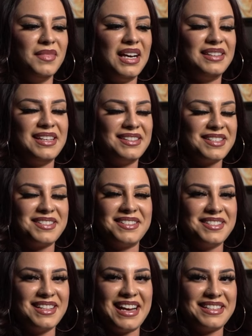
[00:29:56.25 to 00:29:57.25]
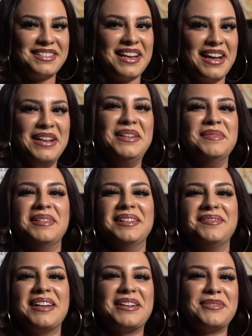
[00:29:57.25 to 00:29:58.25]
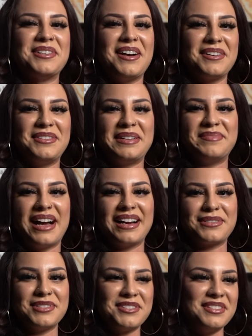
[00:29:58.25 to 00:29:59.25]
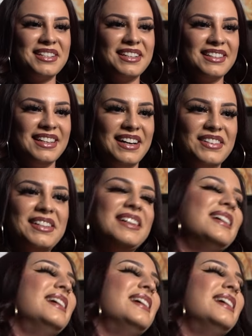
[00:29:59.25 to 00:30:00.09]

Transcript: I think this is the last time. Like, we're not going back. We're doing good now.